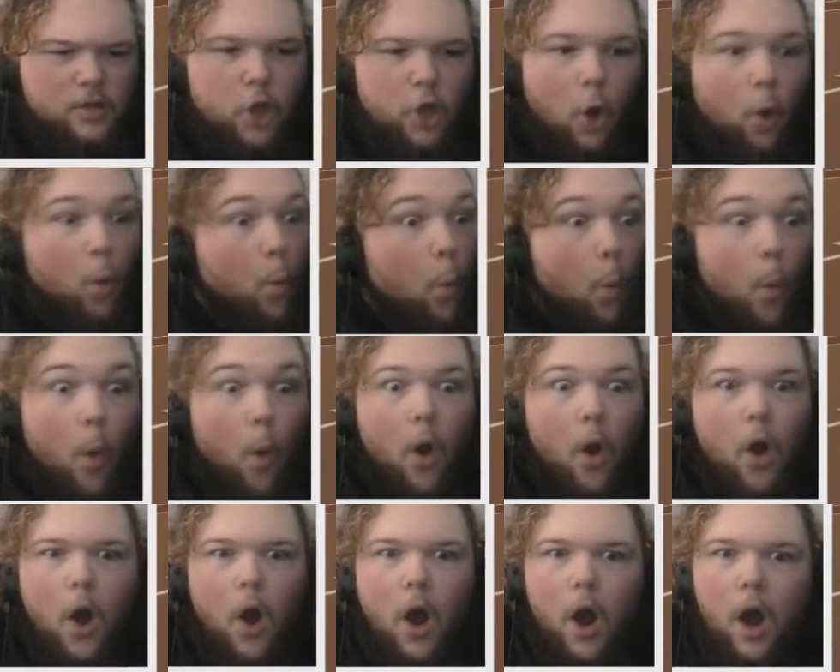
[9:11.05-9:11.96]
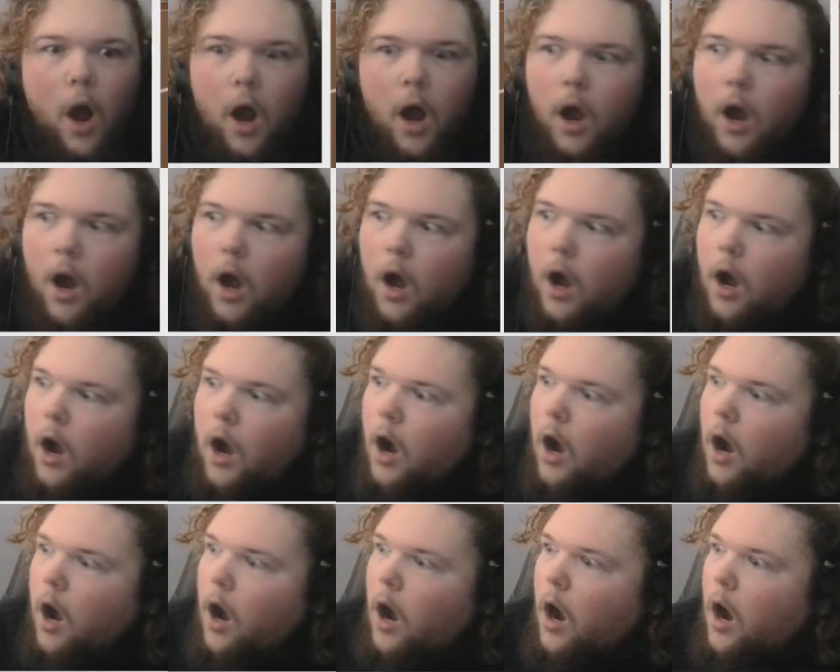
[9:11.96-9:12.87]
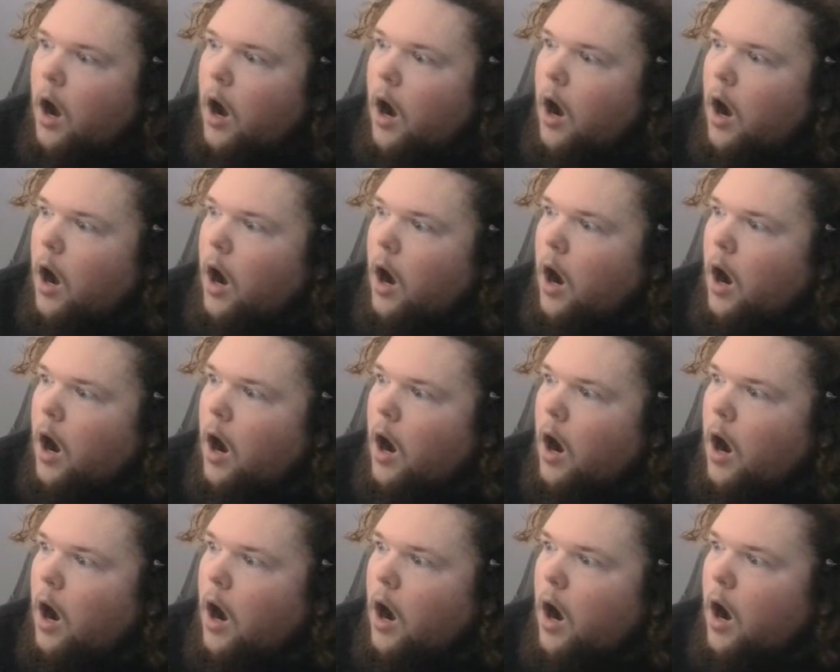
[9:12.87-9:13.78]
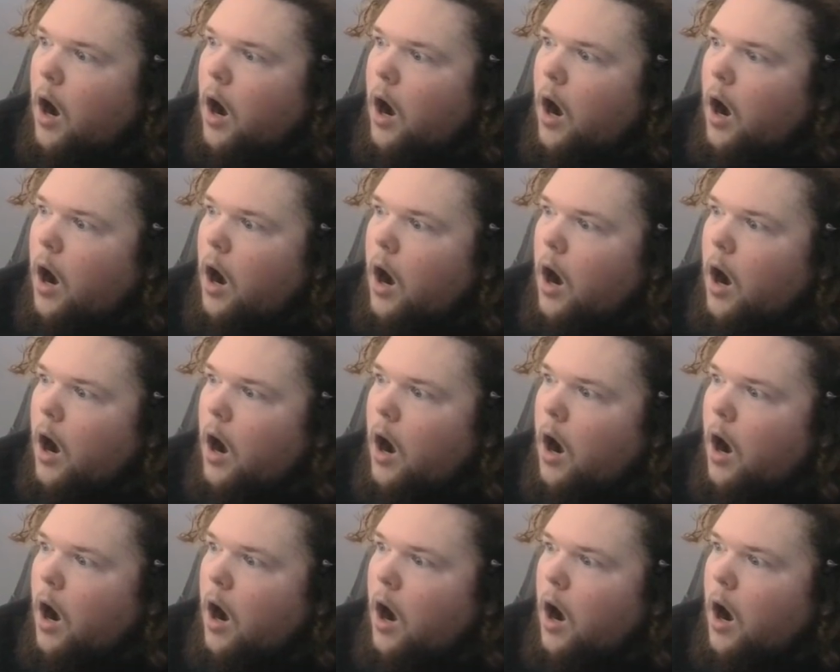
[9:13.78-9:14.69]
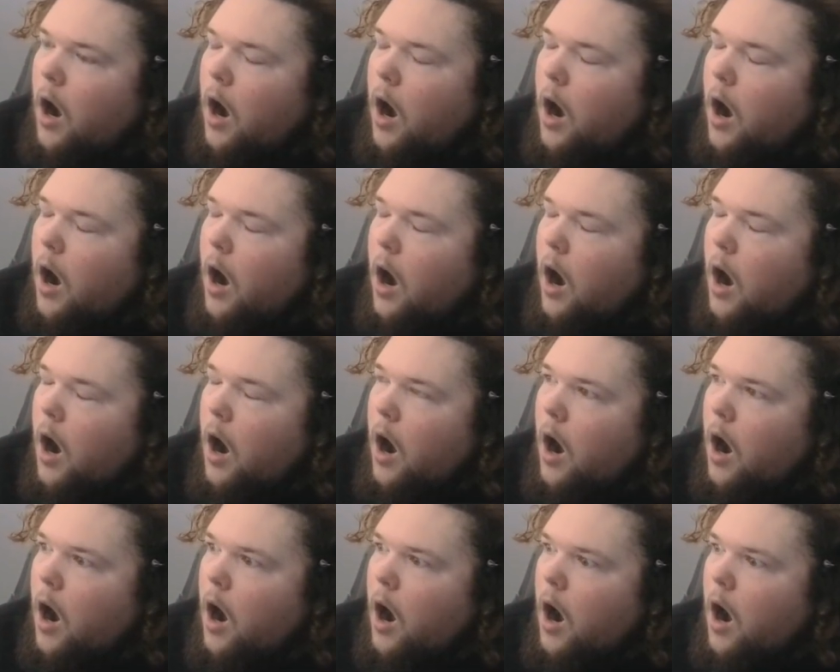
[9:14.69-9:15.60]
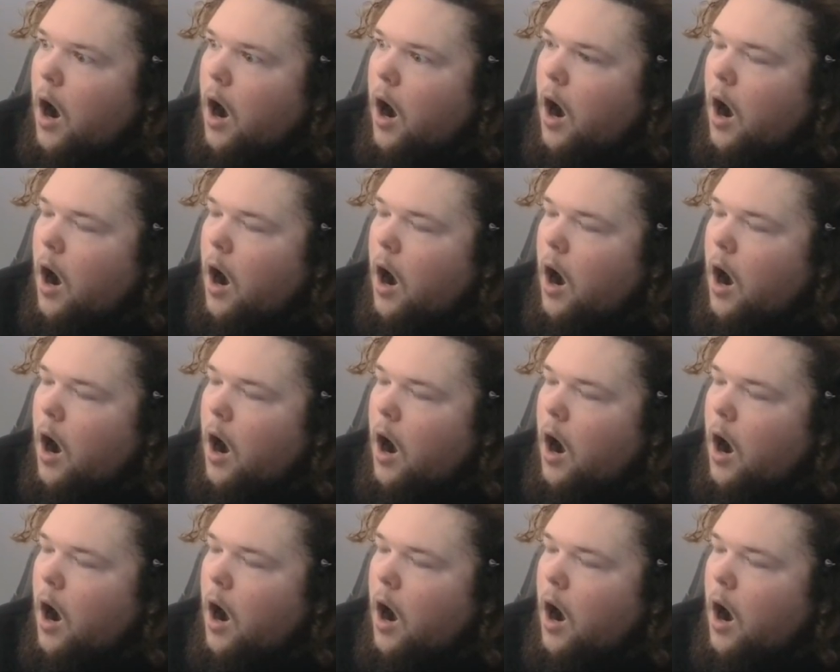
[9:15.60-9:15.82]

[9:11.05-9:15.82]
(no one is talking)